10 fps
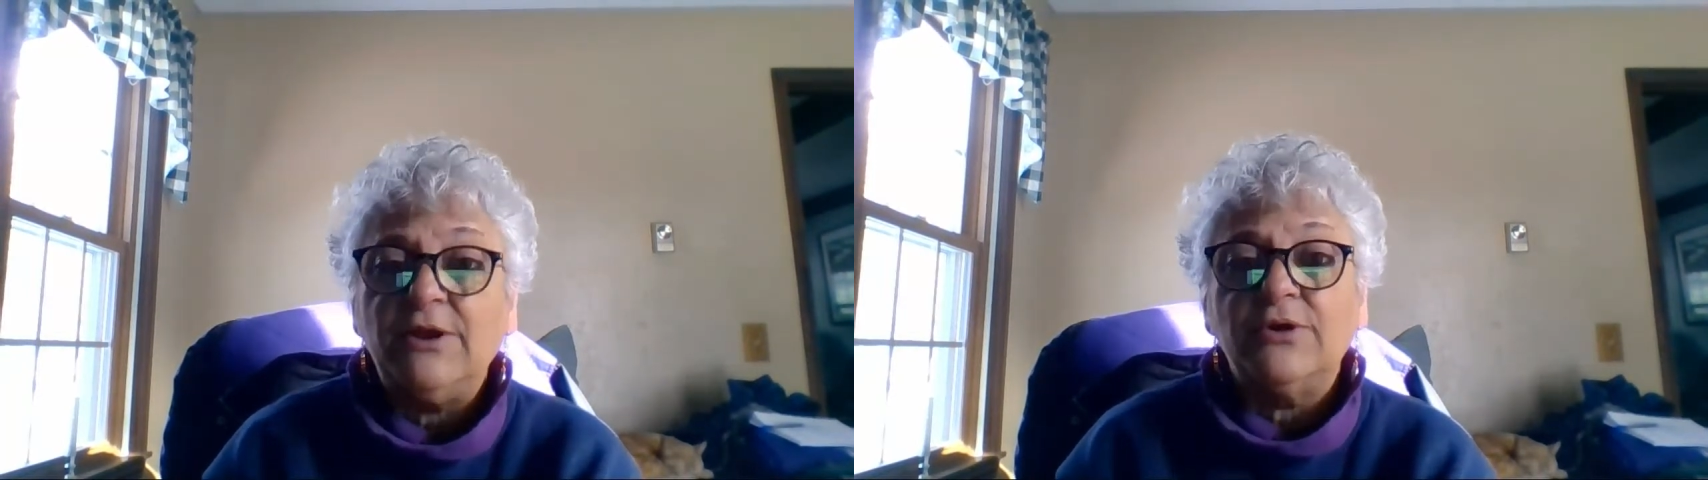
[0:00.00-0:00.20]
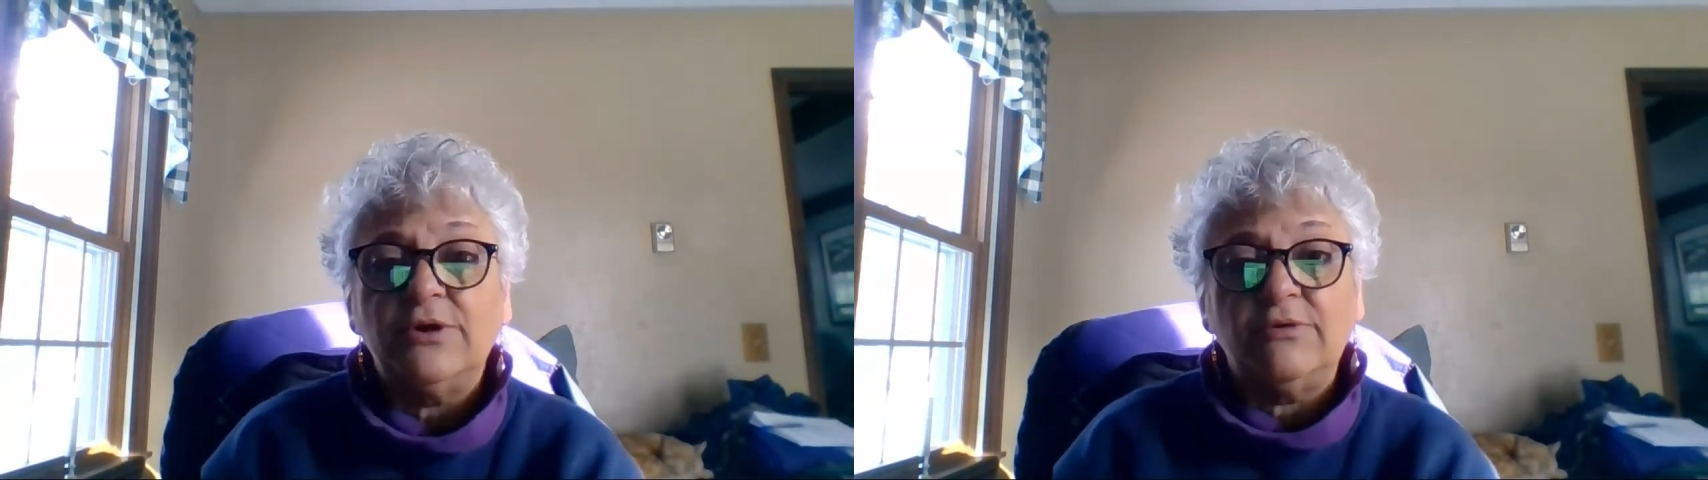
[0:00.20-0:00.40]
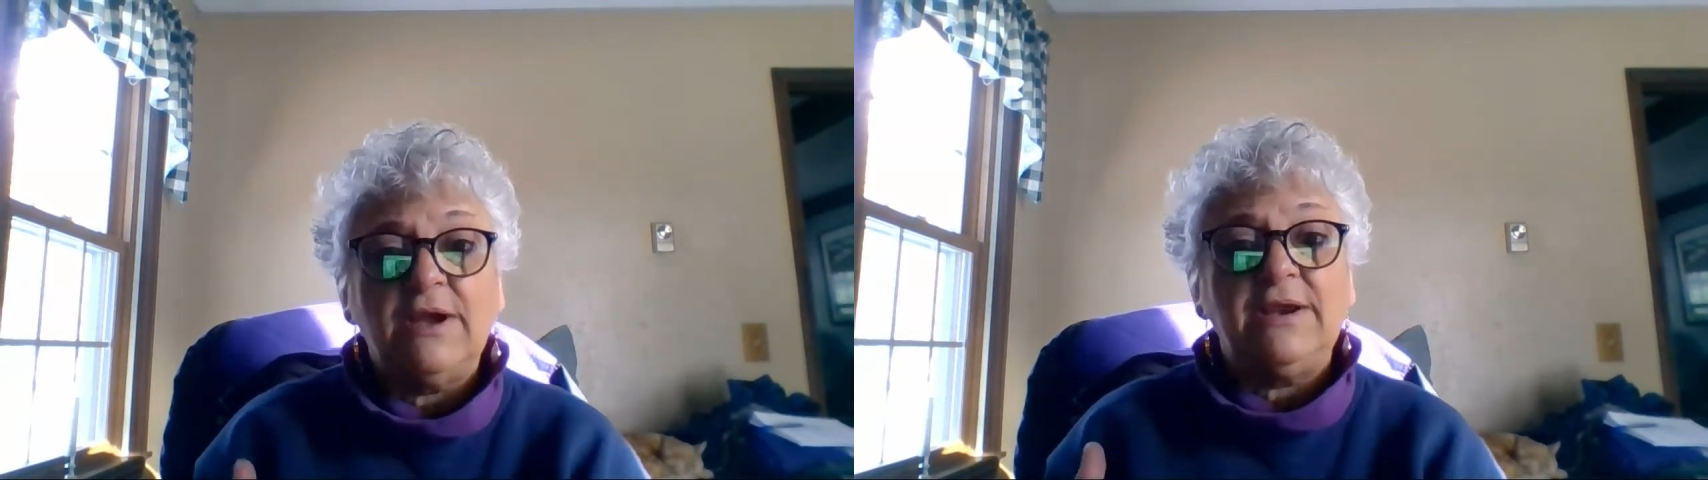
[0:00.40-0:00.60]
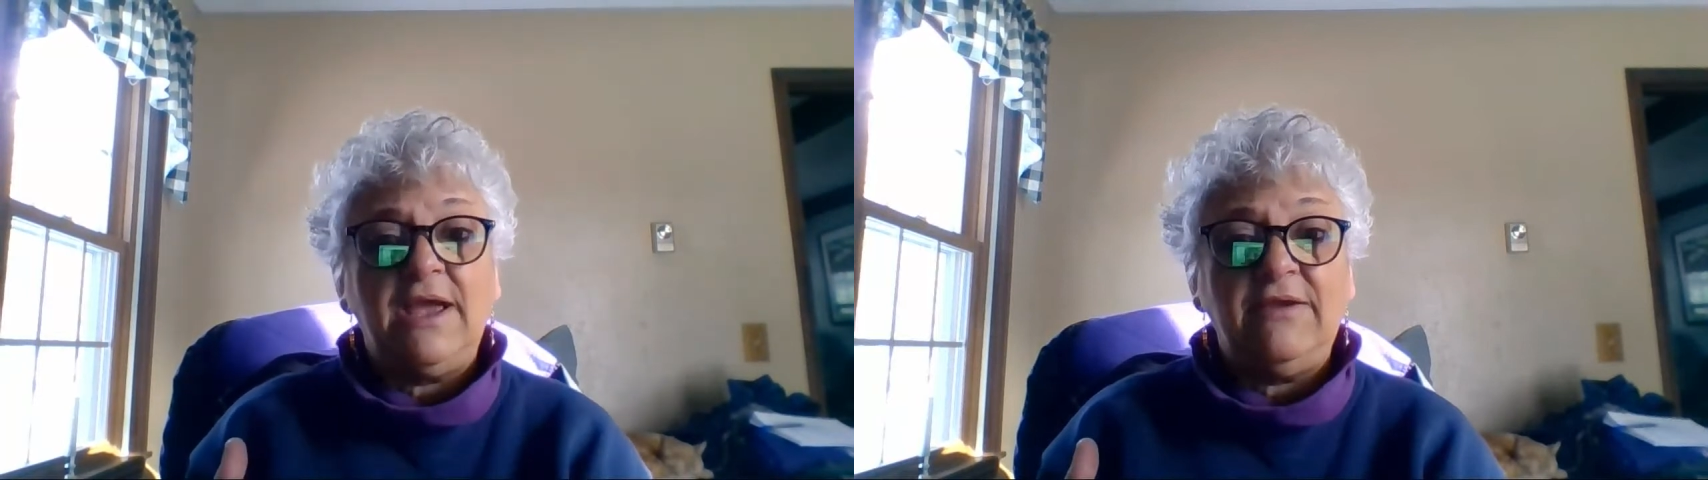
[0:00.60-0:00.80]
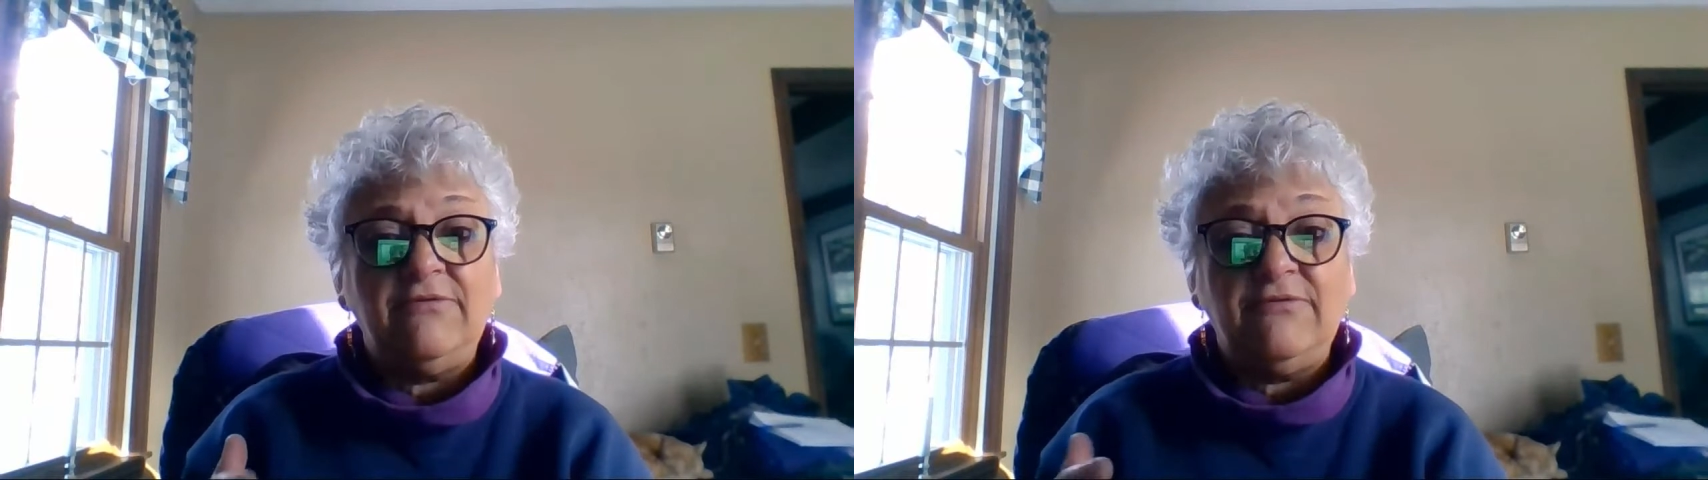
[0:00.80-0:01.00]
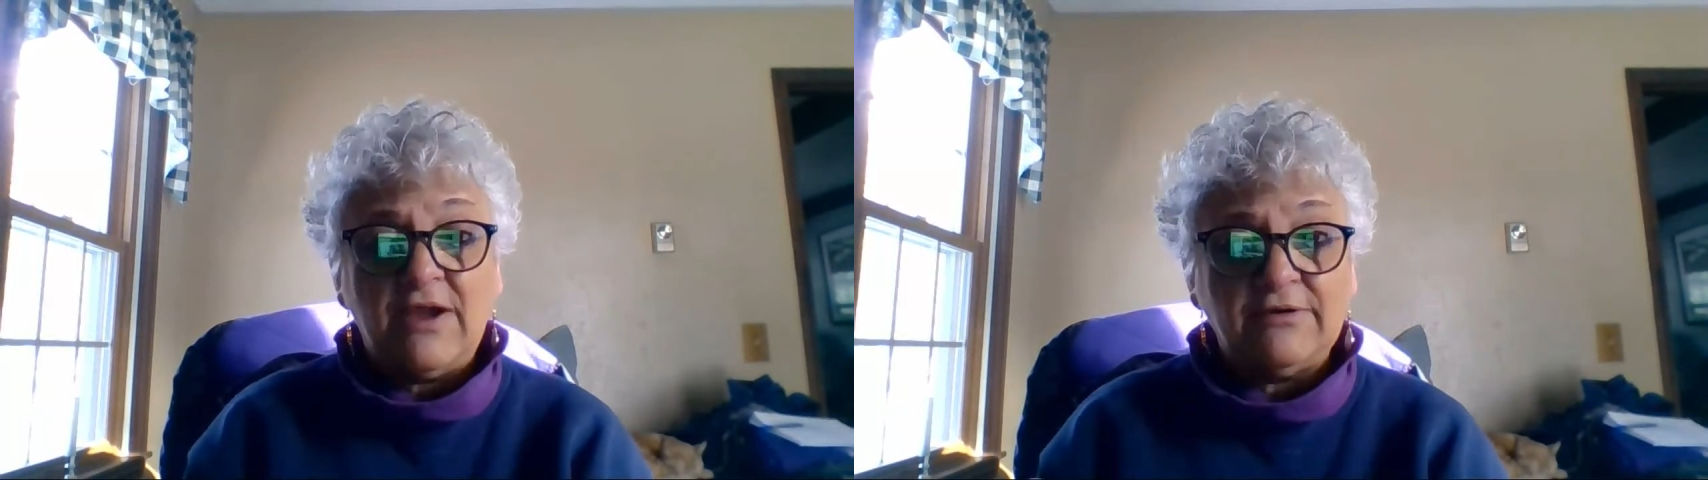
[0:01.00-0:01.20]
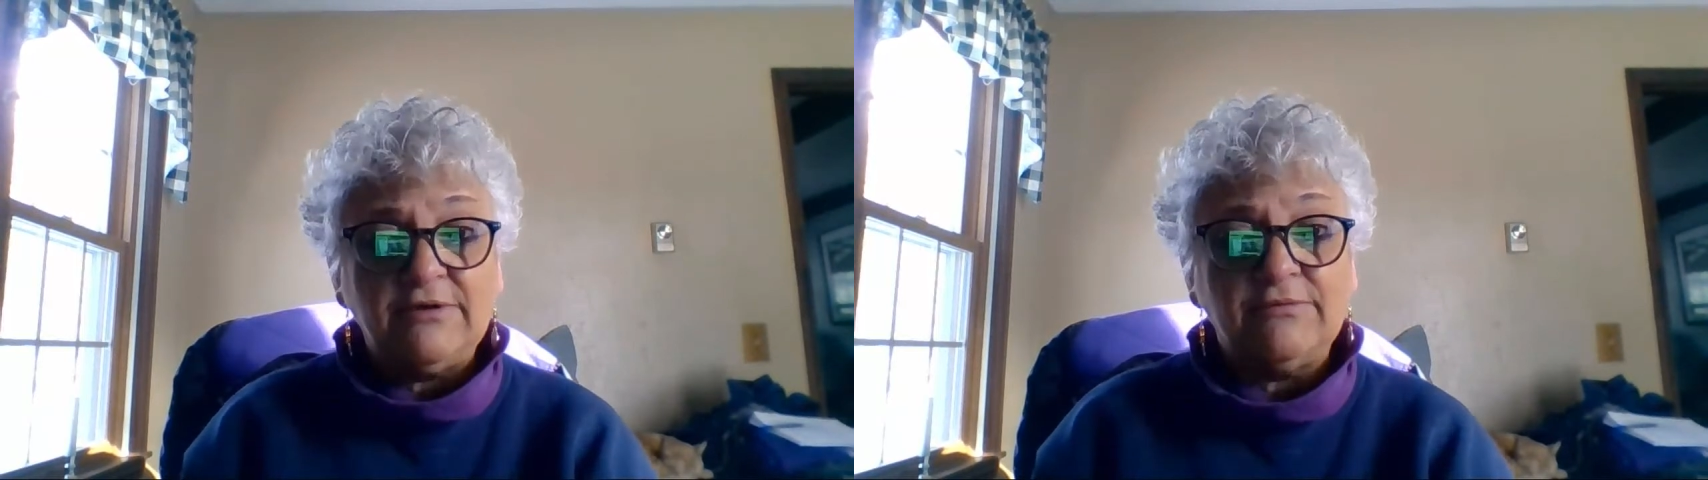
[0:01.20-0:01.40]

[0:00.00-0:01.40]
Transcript: and you're going to write a very